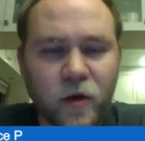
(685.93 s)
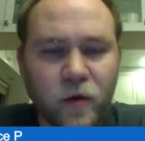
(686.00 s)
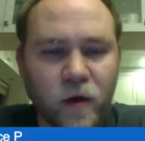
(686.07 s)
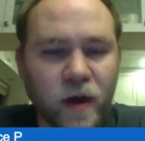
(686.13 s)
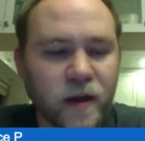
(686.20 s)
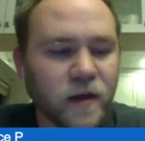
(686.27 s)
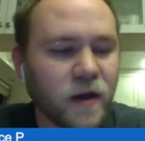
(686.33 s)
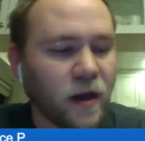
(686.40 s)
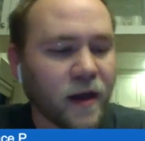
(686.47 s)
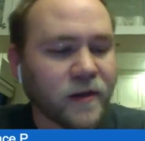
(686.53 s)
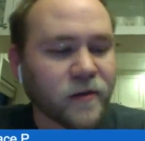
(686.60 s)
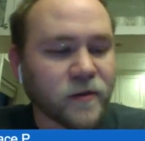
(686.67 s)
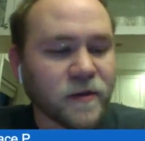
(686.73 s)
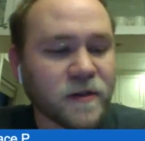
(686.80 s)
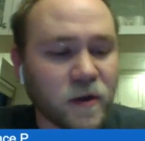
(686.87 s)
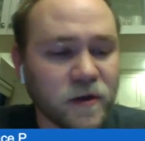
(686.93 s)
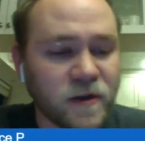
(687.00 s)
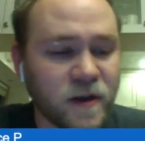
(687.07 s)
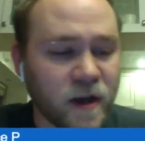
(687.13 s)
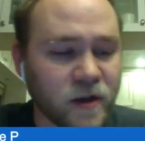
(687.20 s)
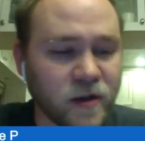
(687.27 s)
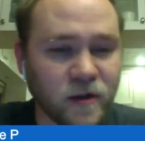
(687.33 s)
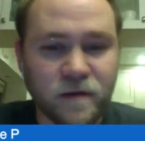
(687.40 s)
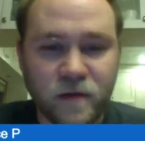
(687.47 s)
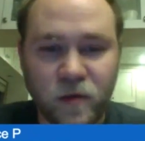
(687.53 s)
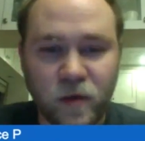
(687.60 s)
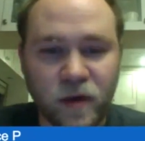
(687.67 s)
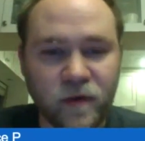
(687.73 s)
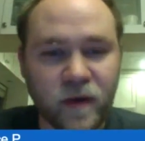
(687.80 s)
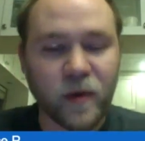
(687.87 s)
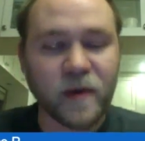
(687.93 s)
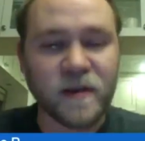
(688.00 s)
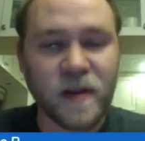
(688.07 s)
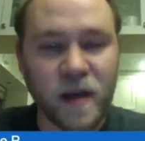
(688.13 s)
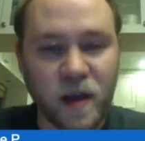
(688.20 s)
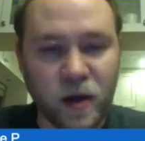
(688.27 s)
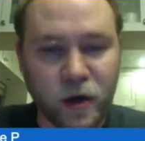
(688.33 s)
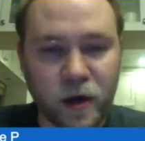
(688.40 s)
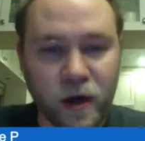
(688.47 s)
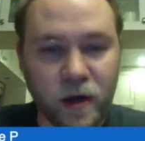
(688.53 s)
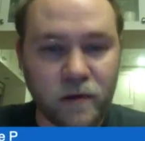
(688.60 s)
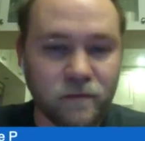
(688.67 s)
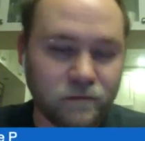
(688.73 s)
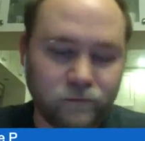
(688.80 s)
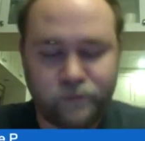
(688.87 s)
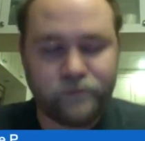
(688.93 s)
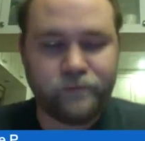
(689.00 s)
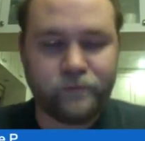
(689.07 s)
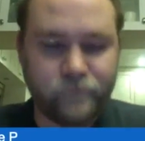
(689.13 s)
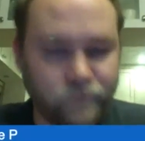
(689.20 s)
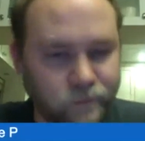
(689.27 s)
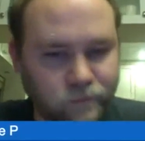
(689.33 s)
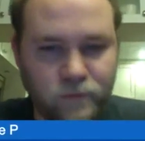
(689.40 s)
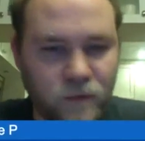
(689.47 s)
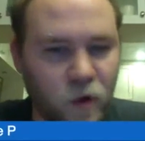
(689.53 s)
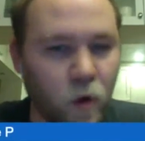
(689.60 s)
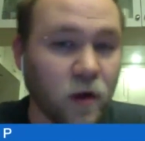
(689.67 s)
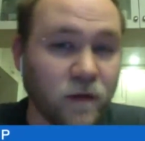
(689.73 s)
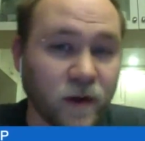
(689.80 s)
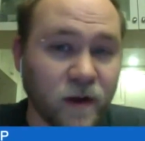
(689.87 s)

I did the Garand Collectors Association, twenty five bucks a year, and okay